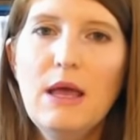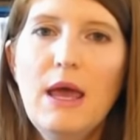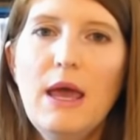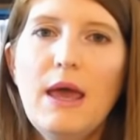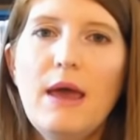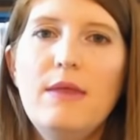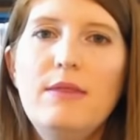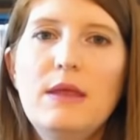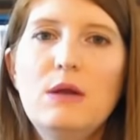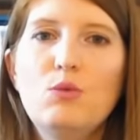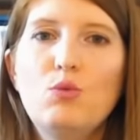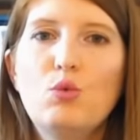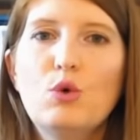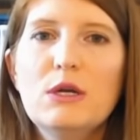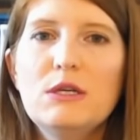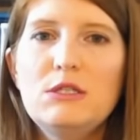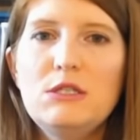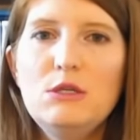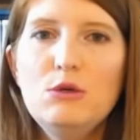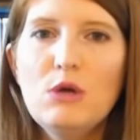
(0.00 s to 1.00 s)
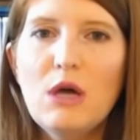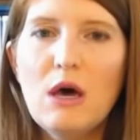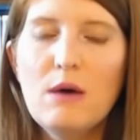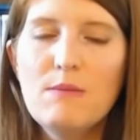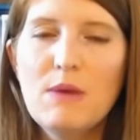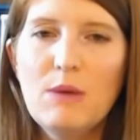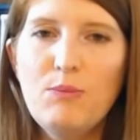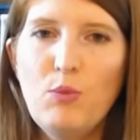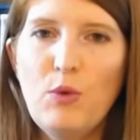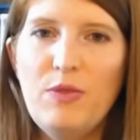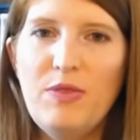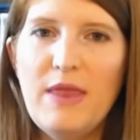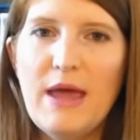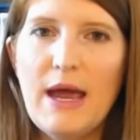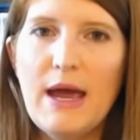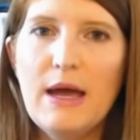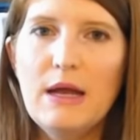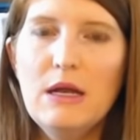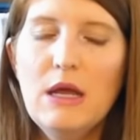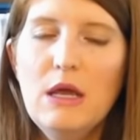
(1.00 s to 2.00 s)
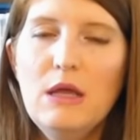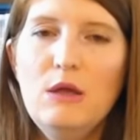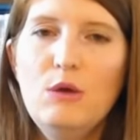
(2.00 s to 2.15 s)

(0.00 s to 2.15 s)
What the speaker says: And then once you come up with that,